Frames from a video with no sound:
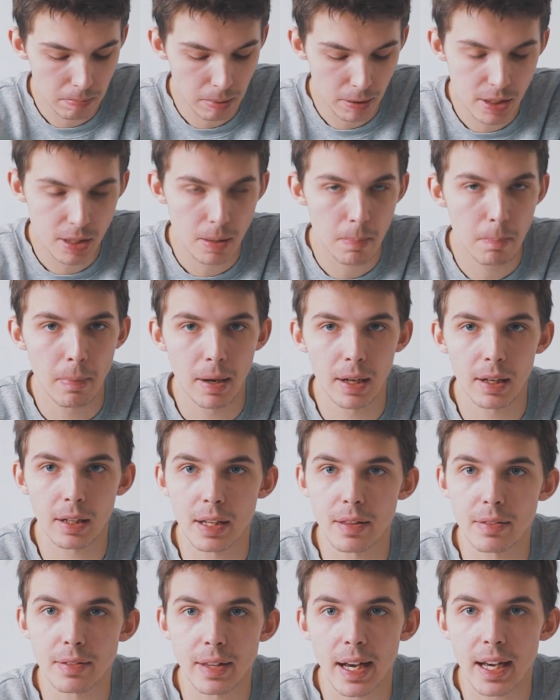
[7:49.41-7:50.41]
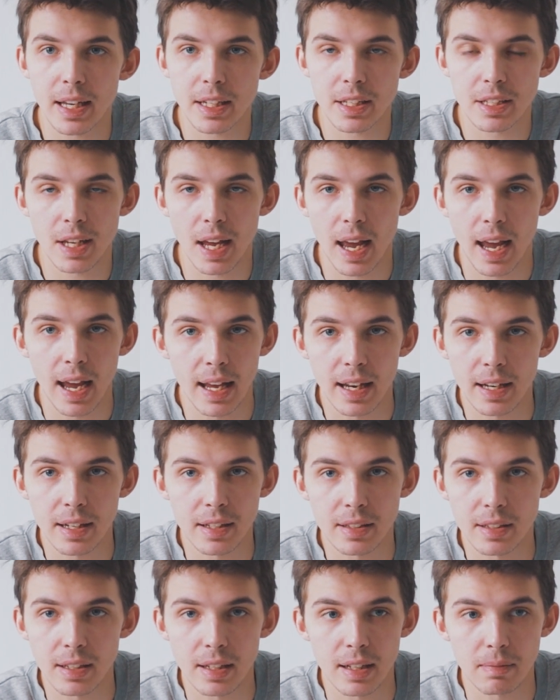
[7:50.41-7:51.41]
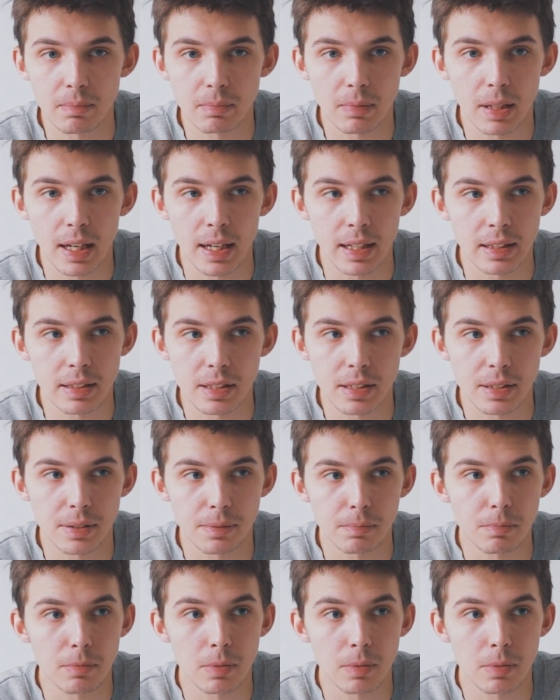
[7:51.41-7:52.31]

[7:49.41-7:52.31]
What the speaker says: Put some milk in that and it's